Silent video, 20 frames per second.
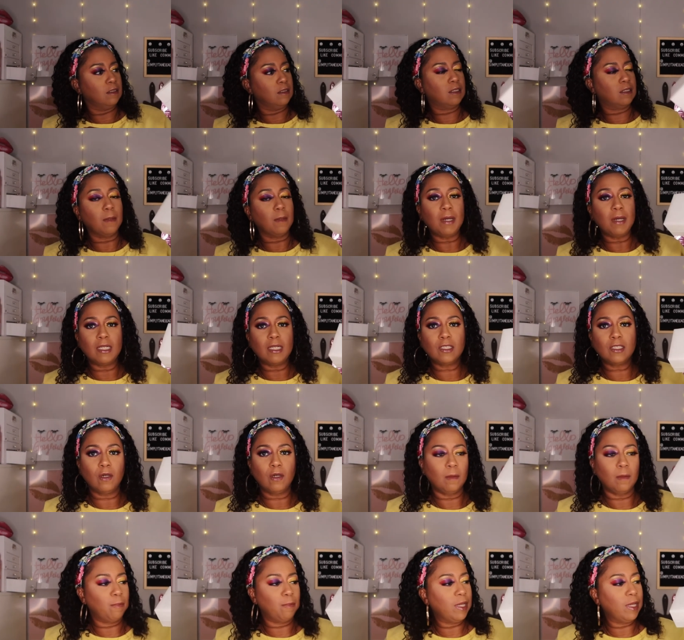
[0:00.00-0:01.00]
somebody's
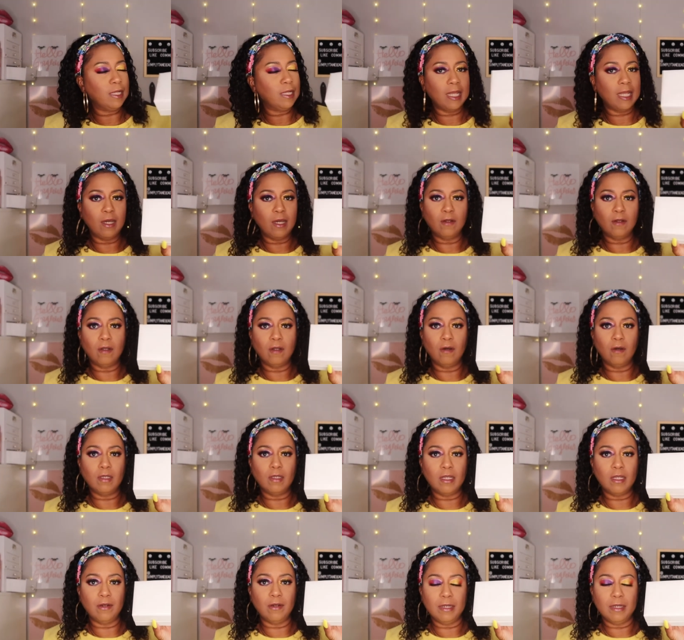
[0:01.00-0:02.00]
going to bend down
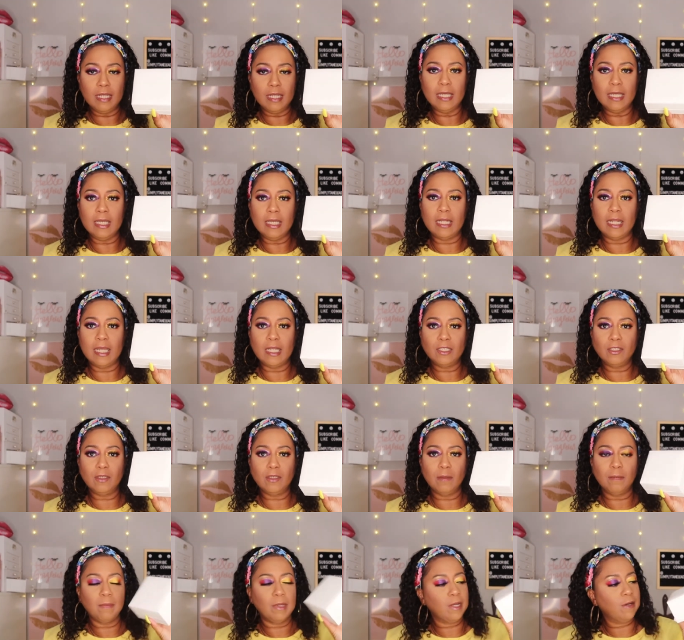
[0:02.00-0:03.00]
on their knee and ask
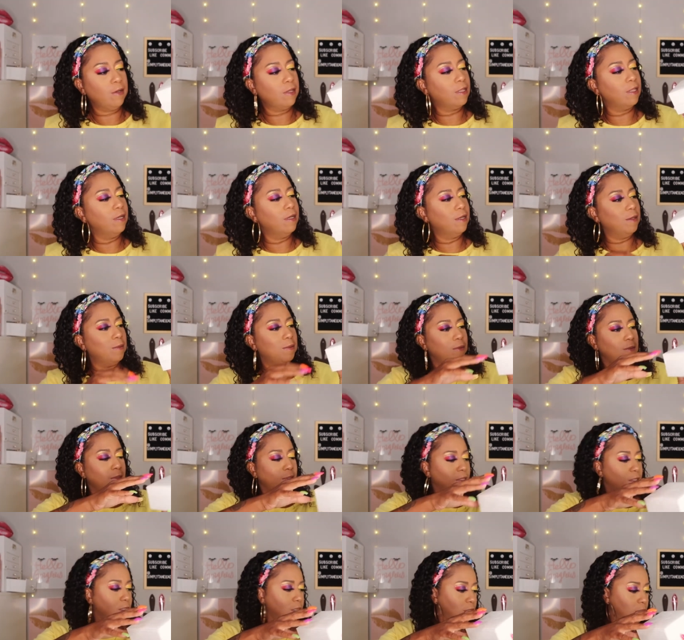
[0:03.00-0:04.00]
you to marry them. you
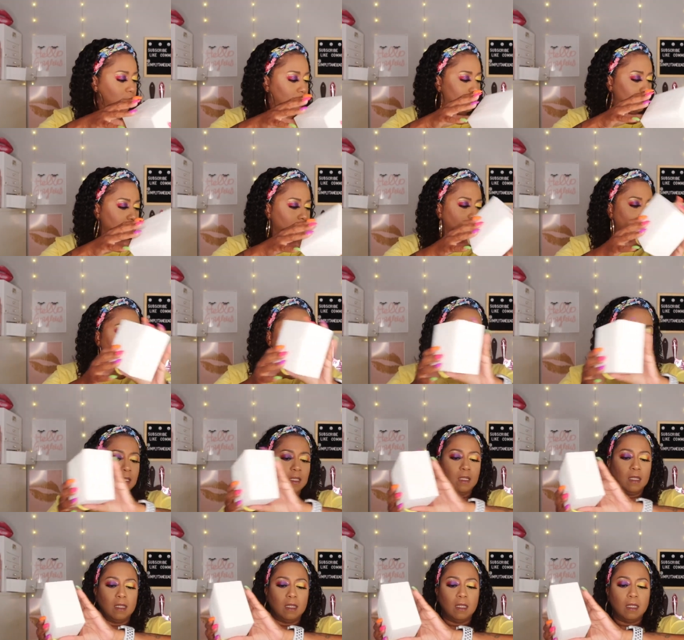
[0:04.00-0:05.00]
need to continue on your
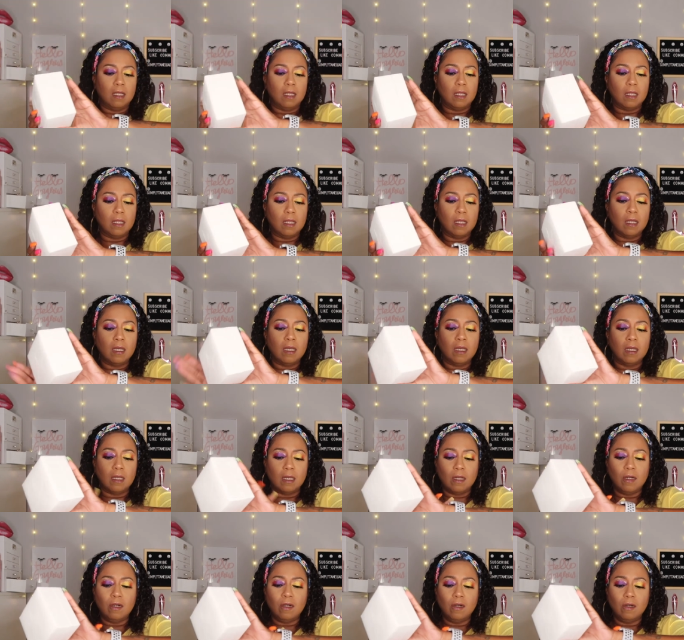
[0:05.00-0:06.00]
personal device.
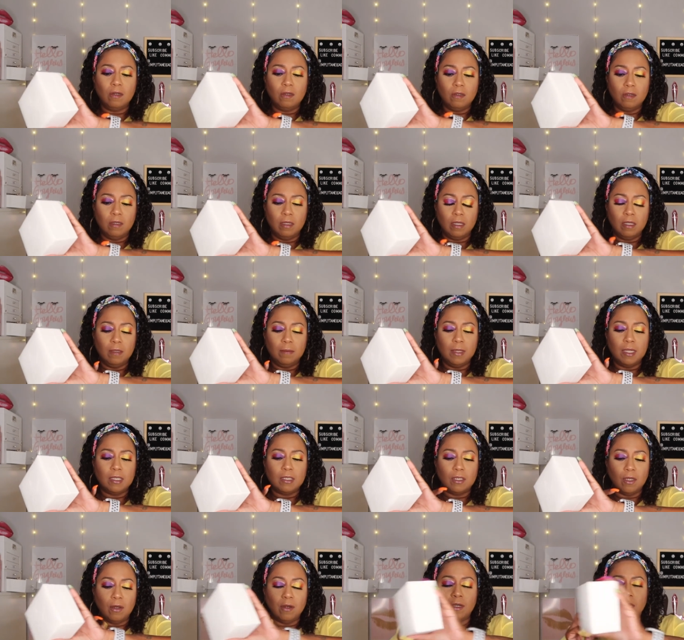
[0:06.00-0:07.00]
Girl, ain't
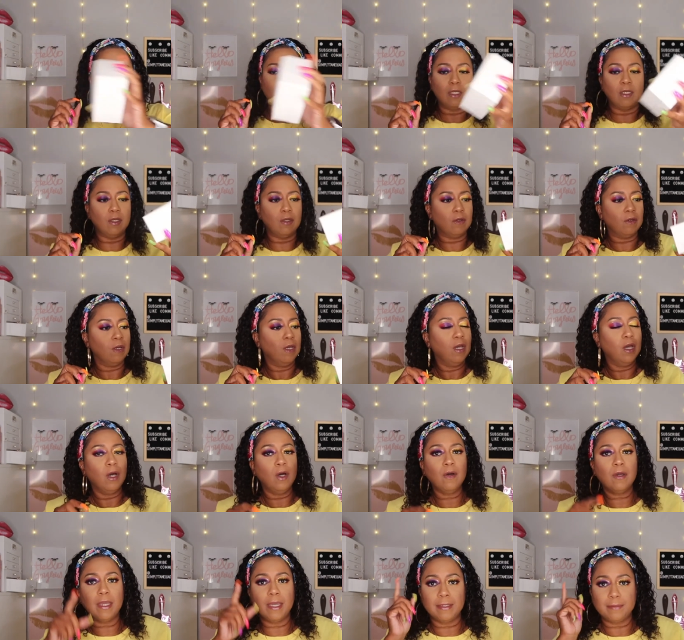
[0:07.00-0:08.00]
nobody talking to you.
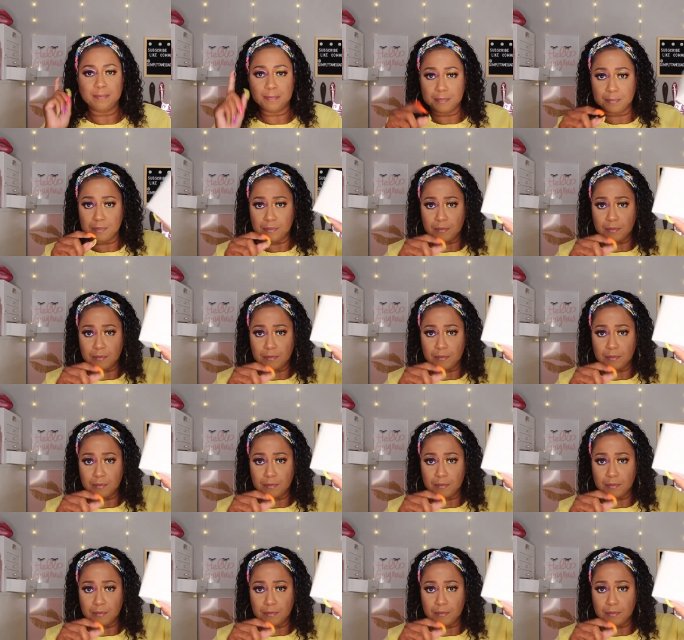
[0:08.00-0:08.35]
Okay.